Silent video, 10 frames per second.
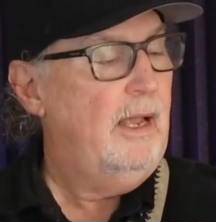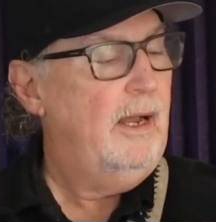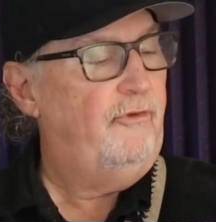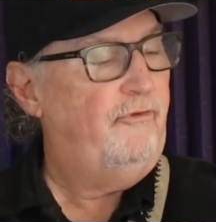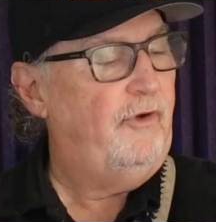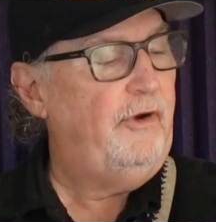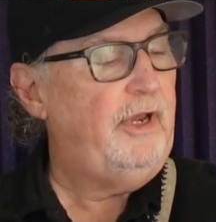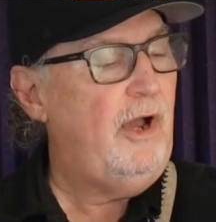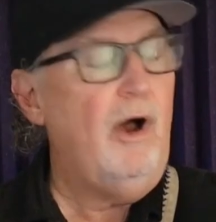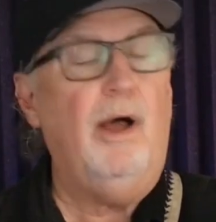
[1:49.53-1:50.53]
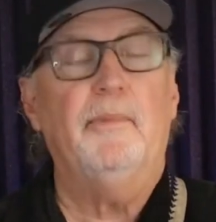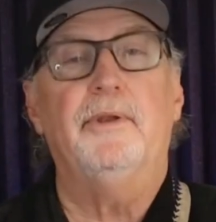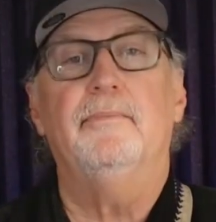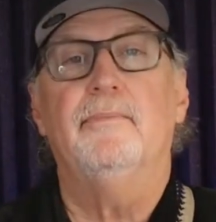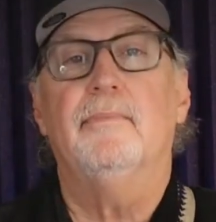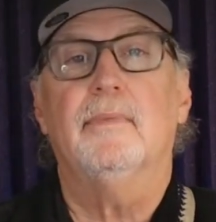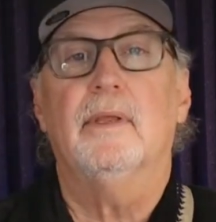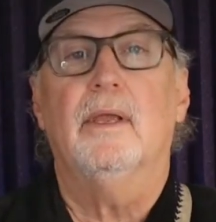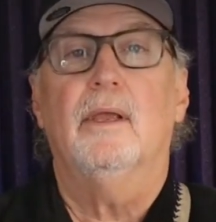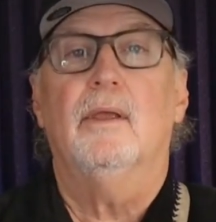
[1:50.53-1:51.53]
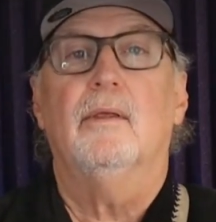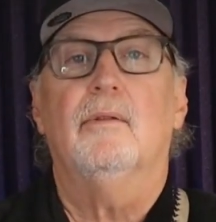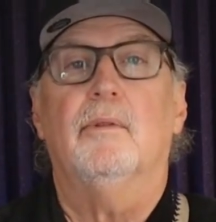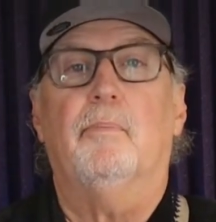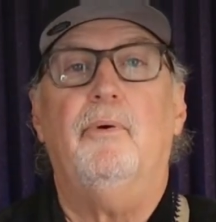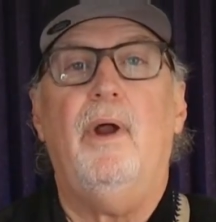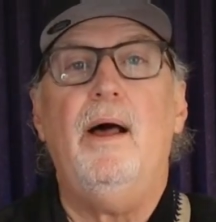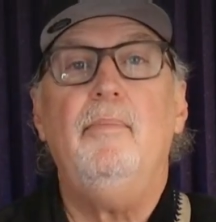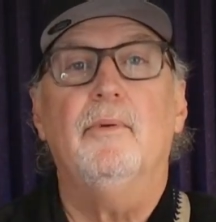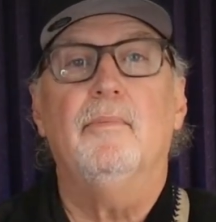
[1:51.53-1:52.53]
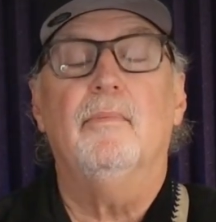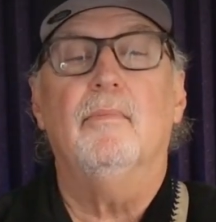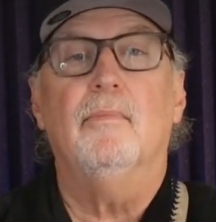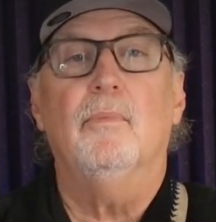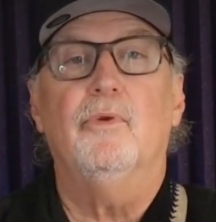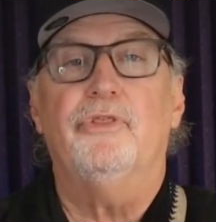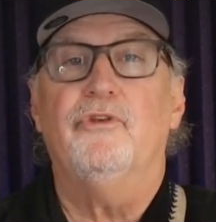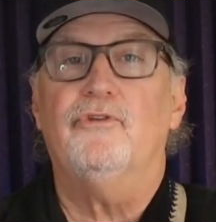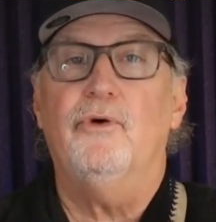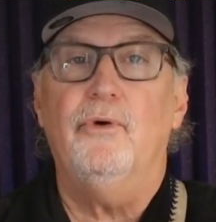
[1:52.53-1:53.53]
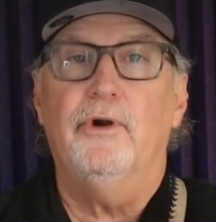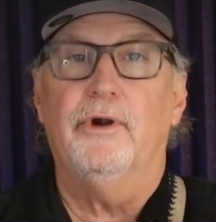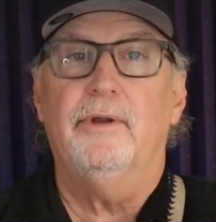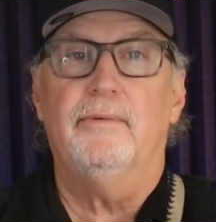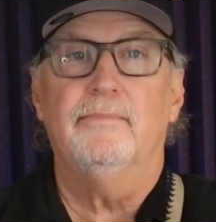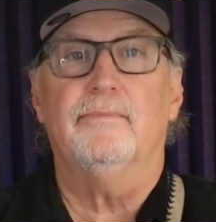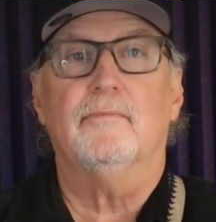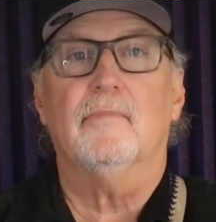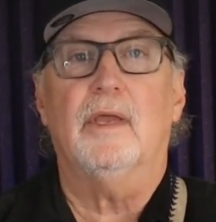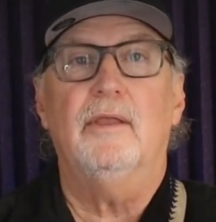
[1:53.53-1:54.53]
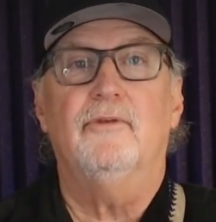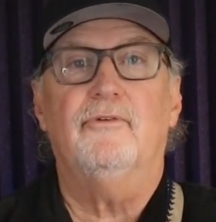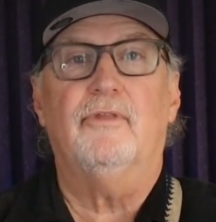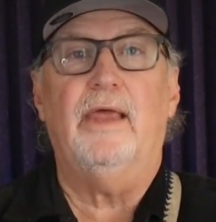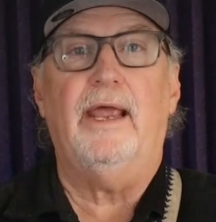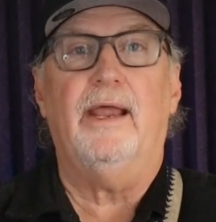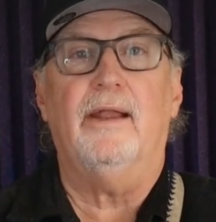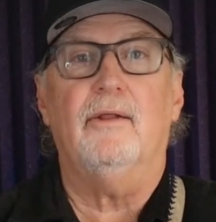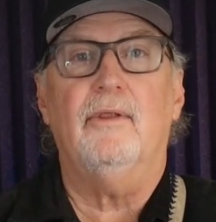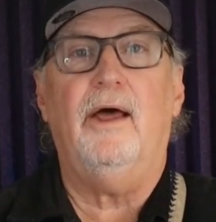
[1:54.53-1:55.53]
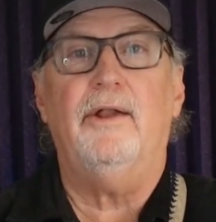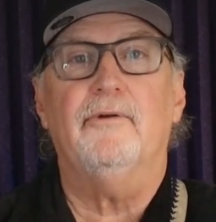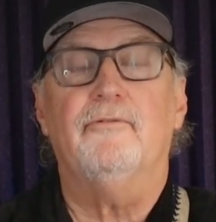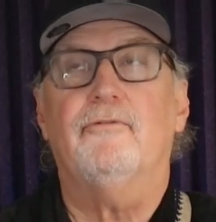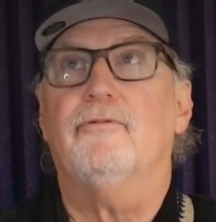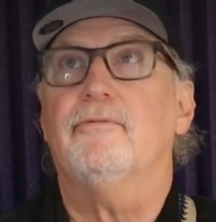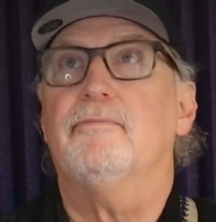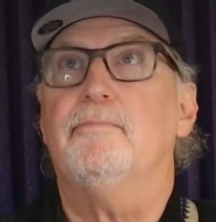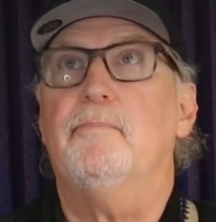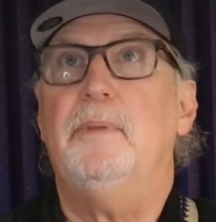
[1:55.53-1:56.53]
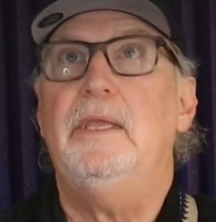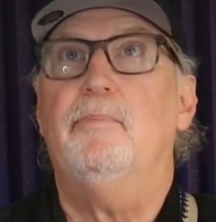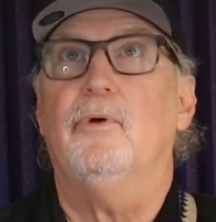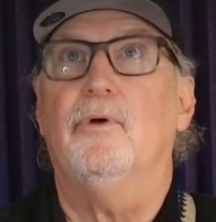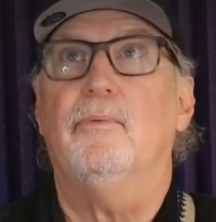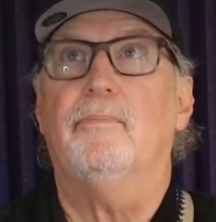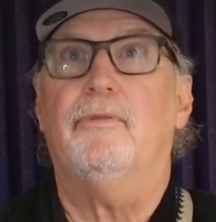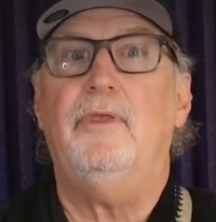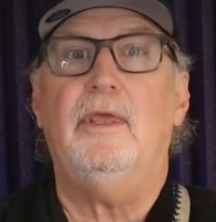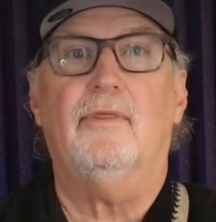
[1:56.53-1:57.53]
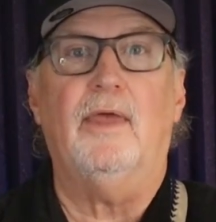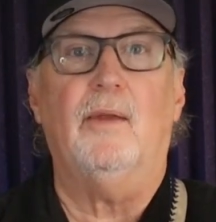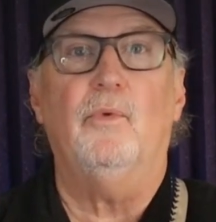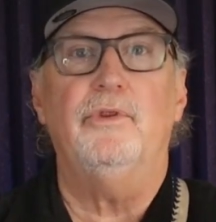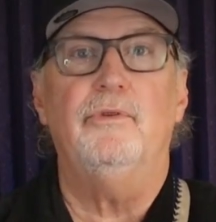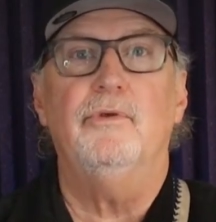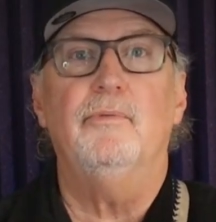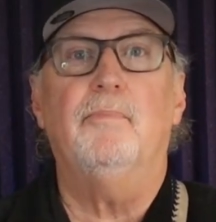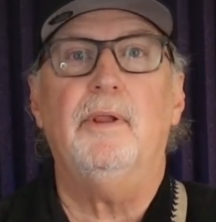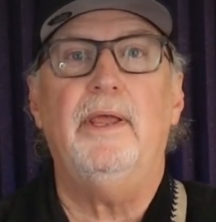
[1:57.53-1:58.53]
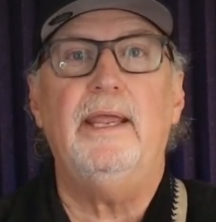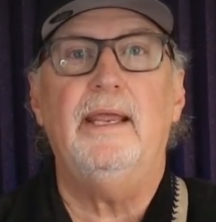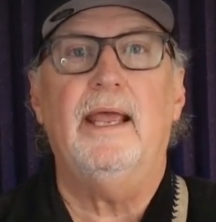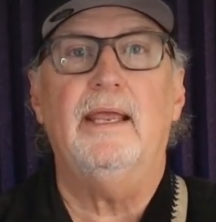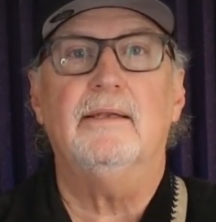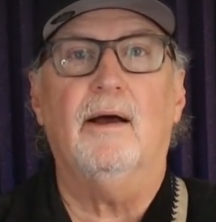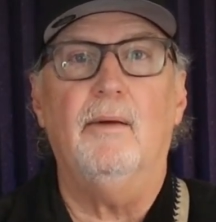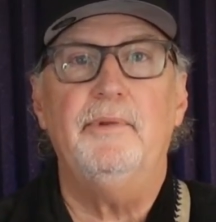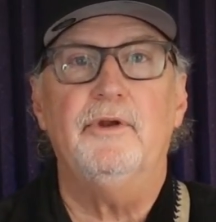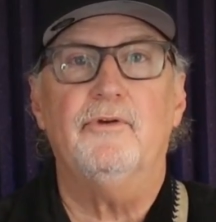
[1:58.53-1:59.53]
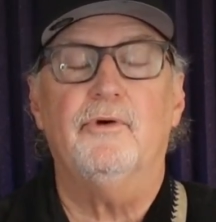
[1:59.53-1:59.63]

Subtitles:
It's very common. The problem with this chord is that a lot of people think that when you play a dominant